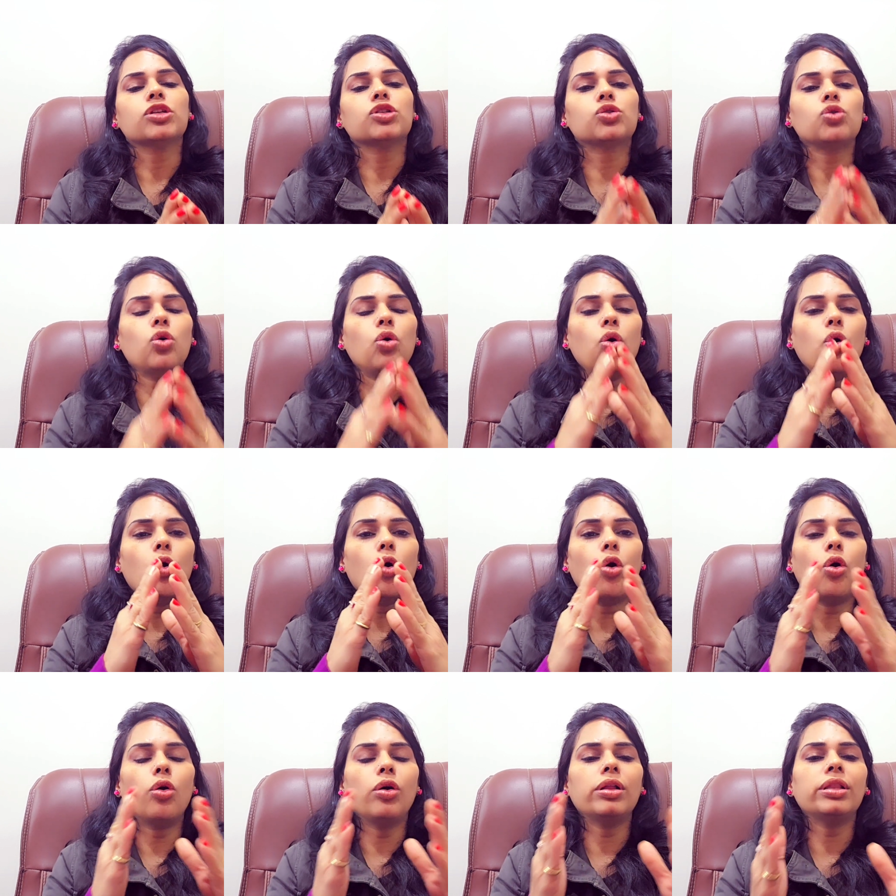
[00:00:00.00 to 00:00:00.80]
So
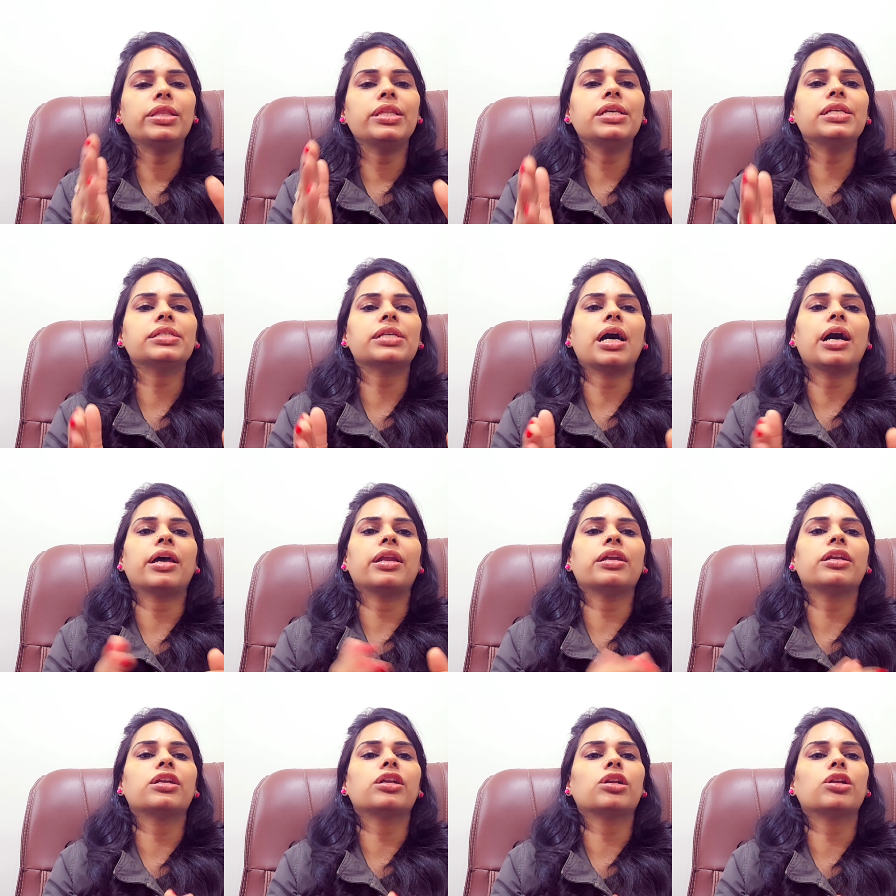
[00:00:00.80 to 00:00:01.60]
all these are
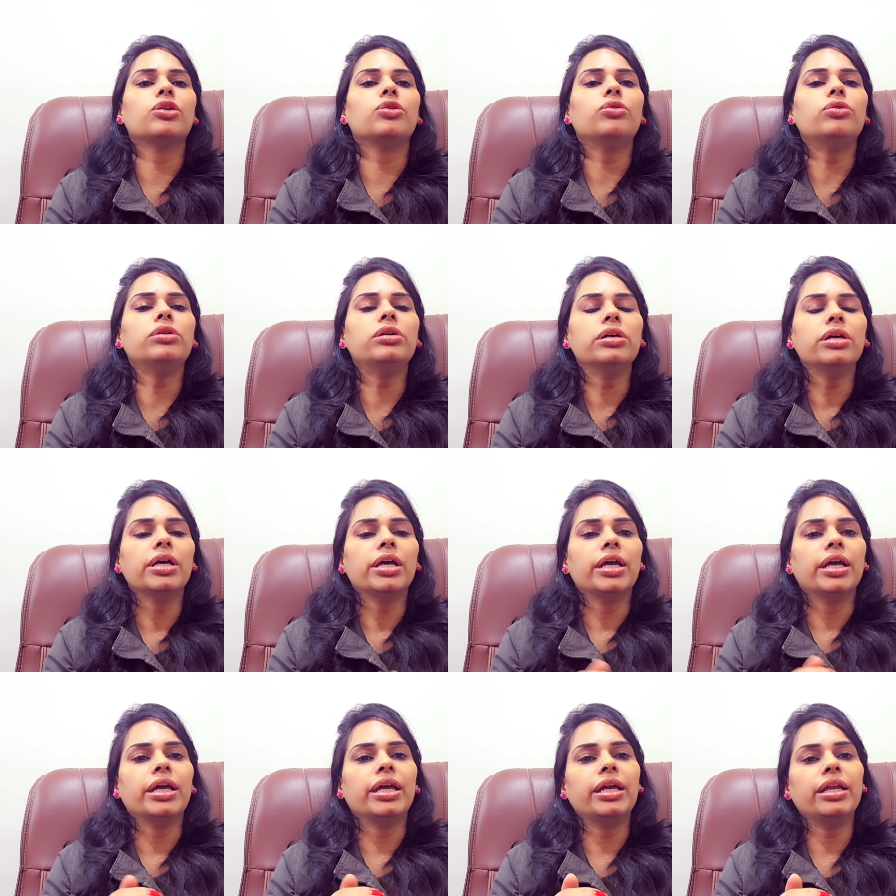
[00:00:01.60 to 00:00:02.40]
included
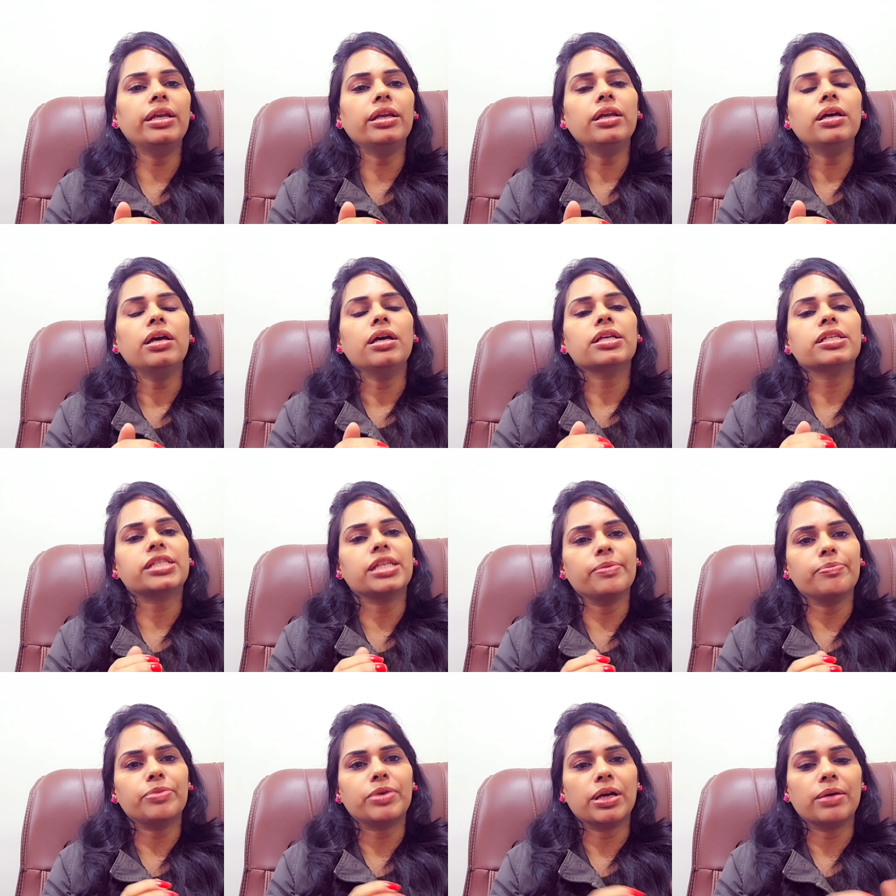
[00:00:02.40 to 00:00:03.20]
in
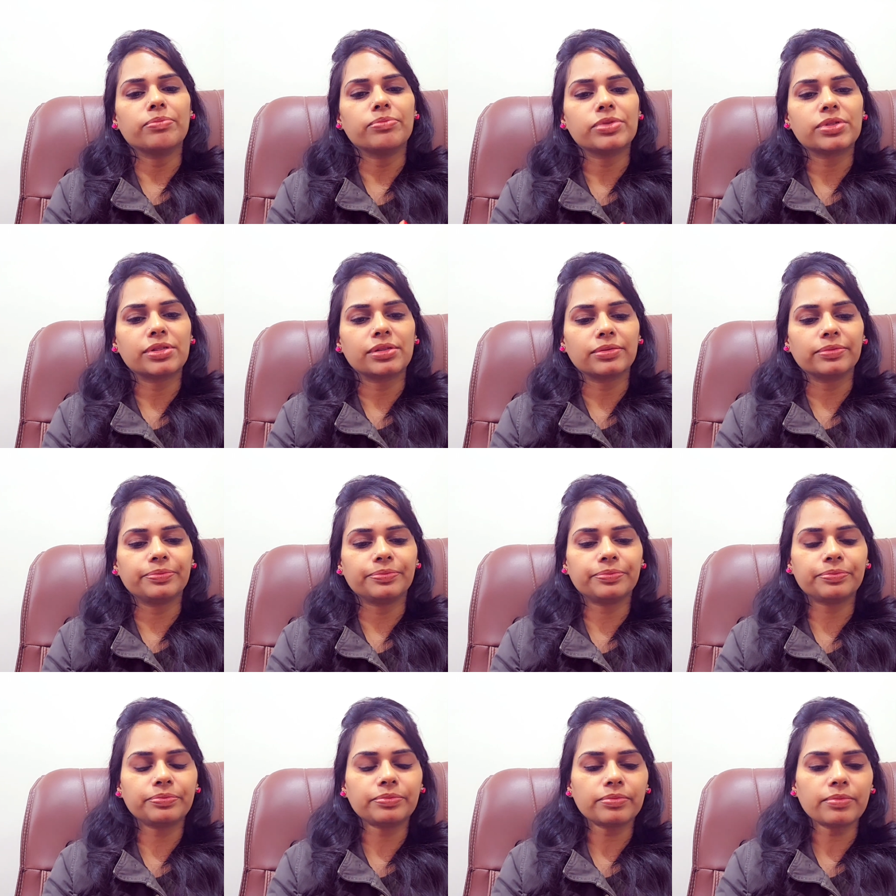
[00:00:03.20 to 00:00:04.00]
symptoms.
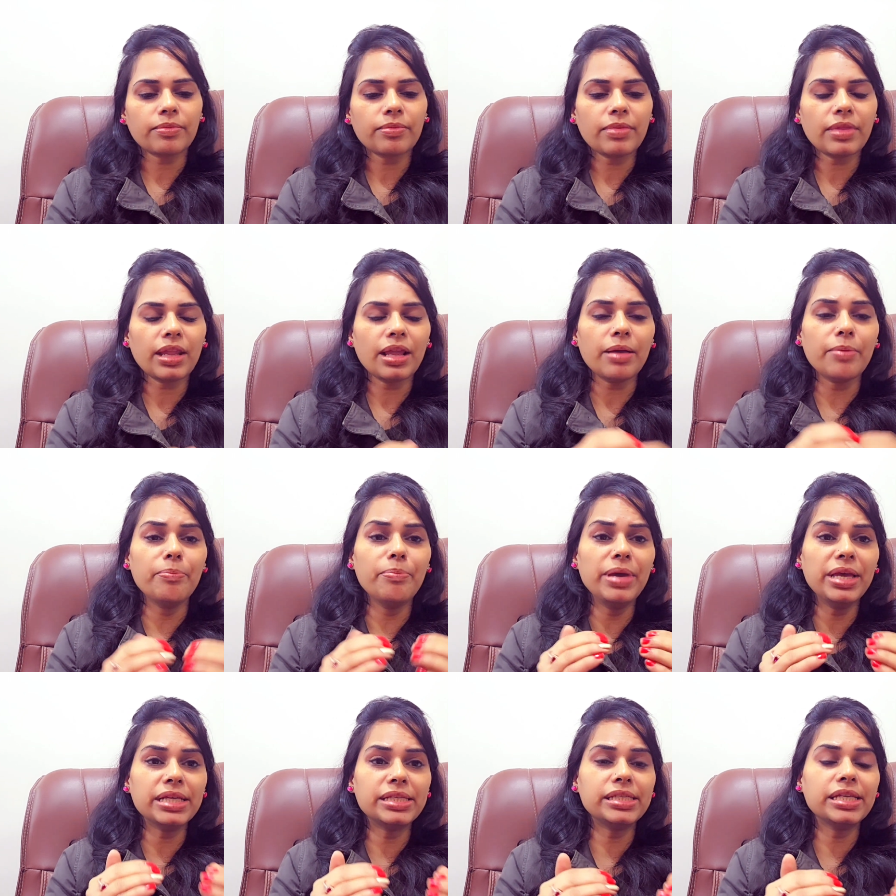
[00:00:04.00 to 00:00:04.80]

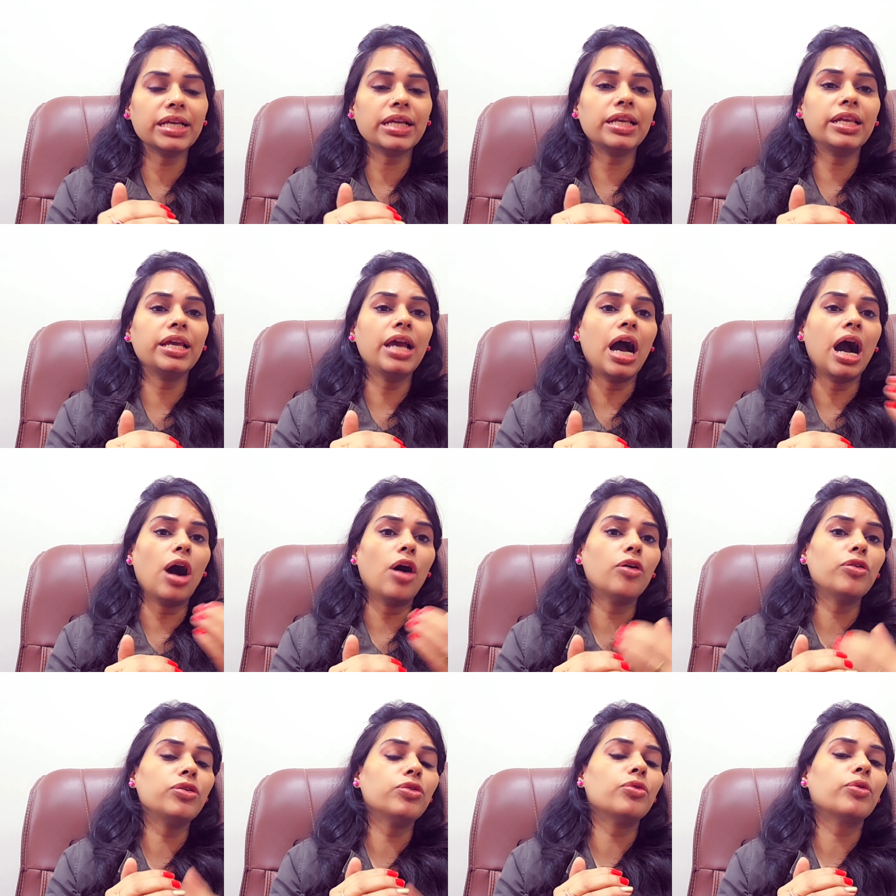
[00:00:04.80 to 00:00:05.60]
Basically,
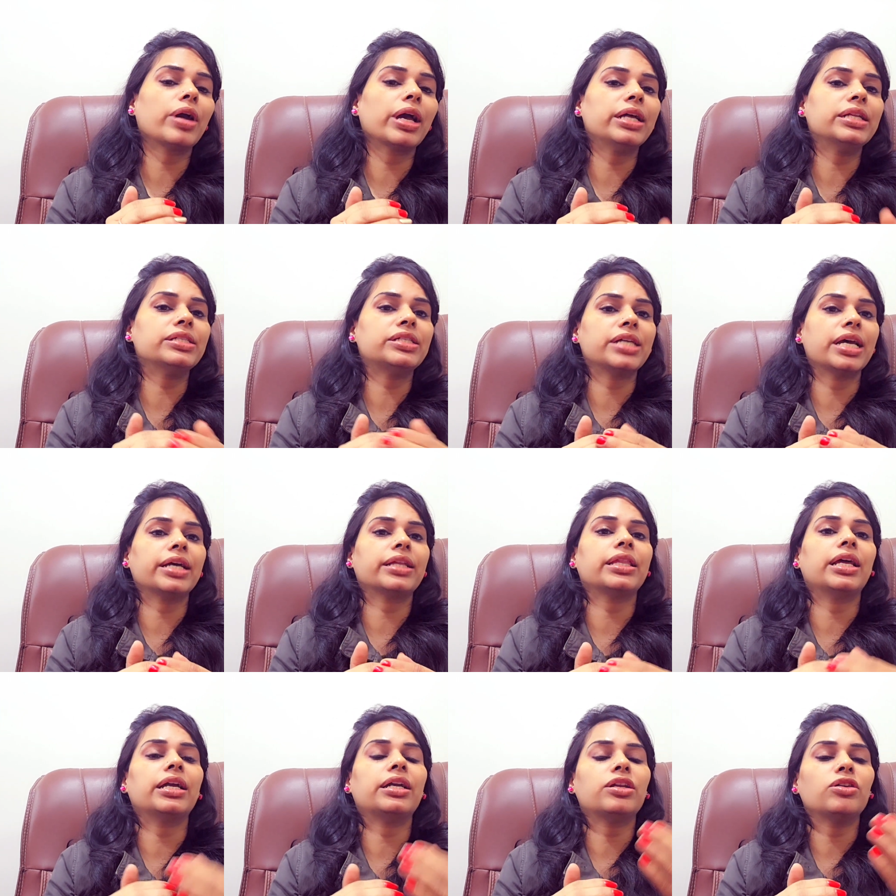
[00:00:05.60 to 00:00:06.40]
how you can
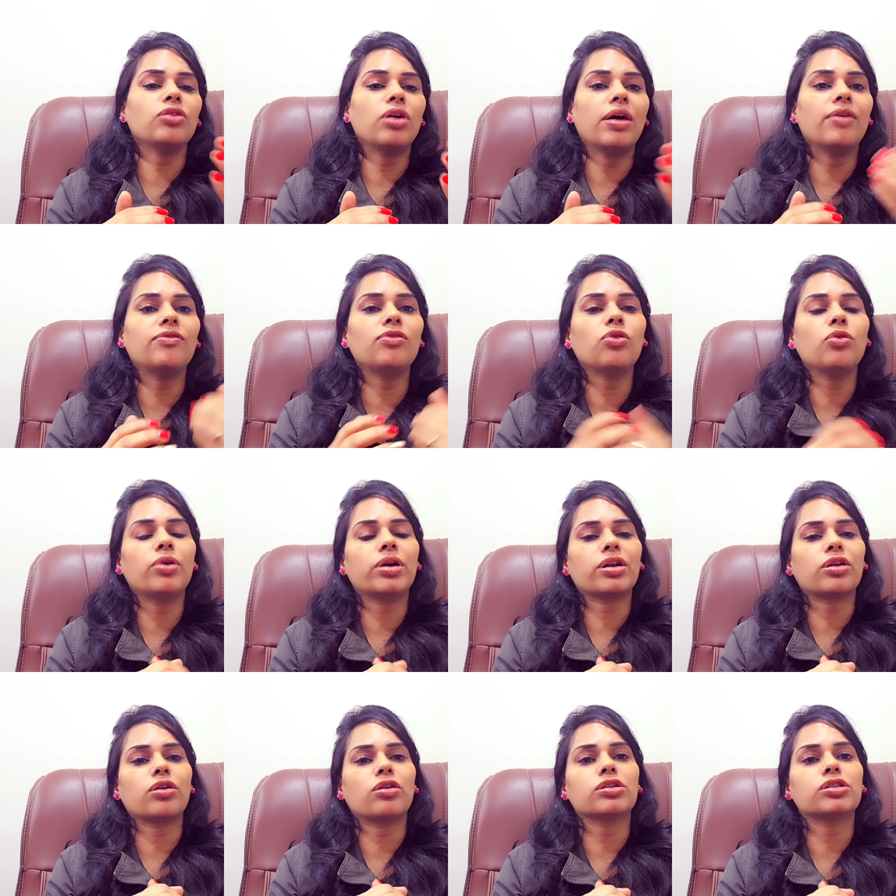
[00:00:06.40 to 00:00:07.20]
check that you have
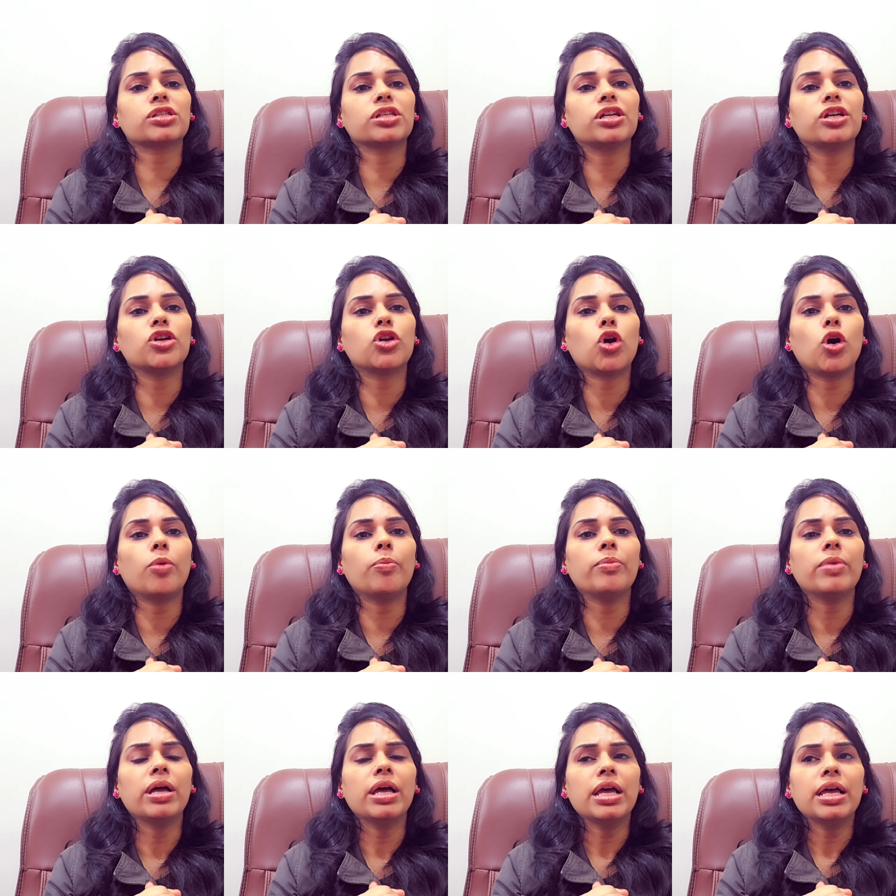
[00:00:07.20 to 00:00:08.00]
lower cross
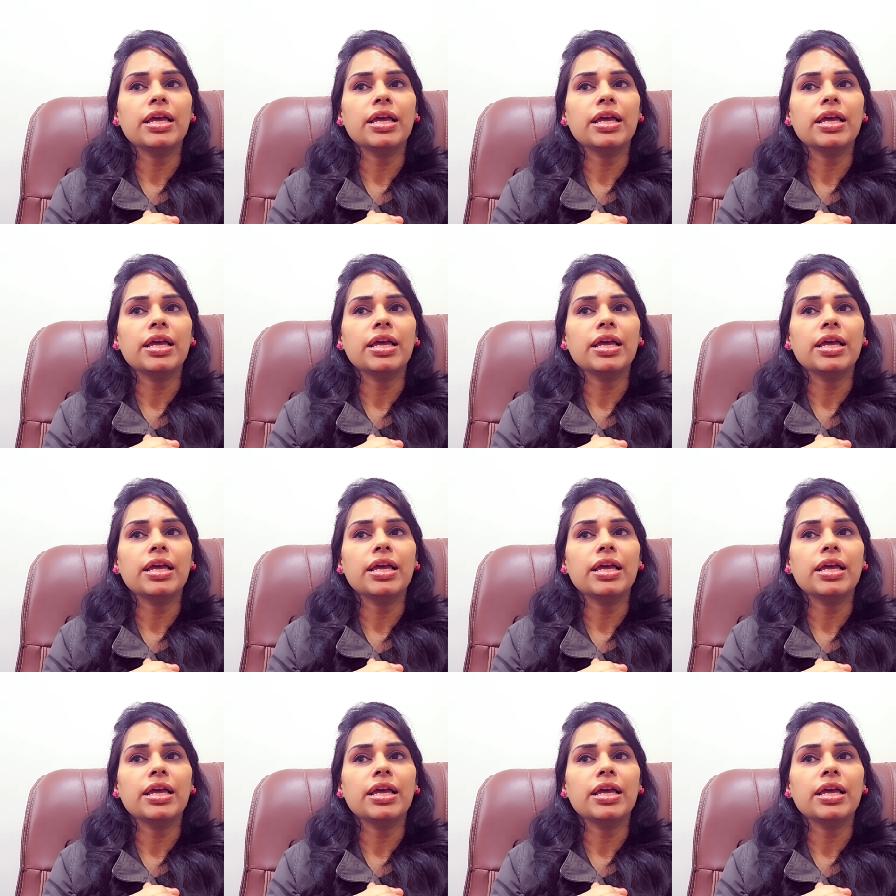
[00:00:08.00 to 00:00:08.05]
syndrome?